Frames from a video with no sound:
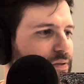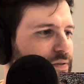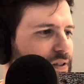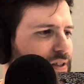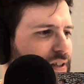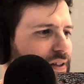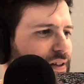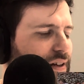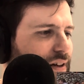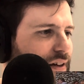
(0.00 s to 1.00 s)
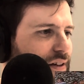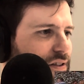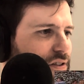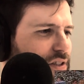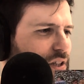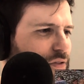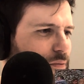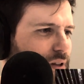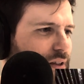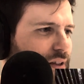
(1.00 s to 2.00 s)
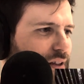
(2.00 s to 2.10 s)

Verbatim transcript: his face. She looks familiar.